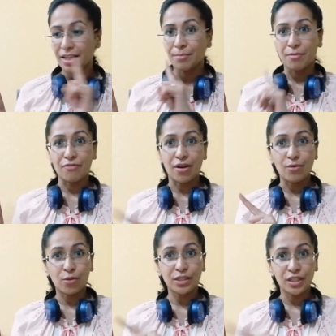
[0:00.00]
My friend
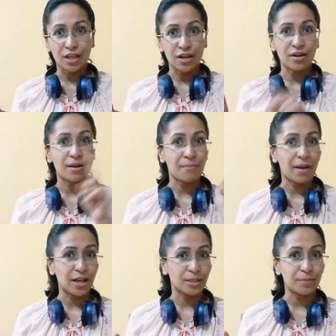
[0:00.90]
was here and my
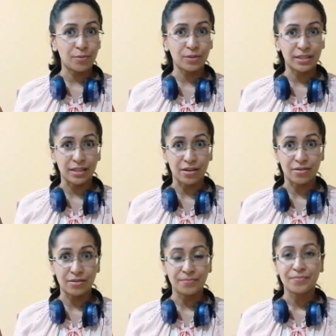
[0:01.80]
husband was here
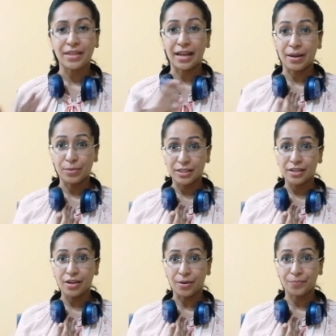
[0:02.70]
and I was
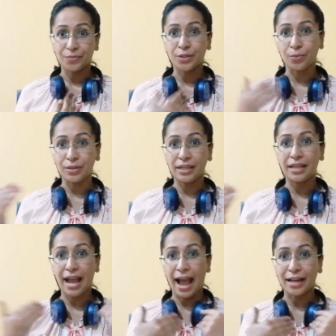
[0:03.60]
here. So we
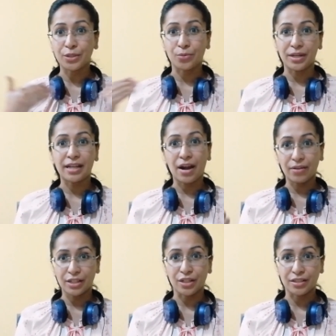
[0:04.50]
had 3
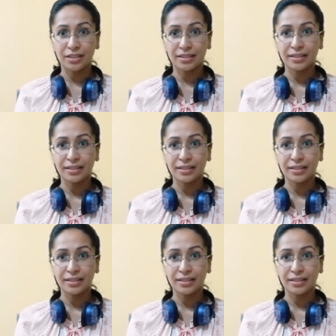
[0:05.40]
characters.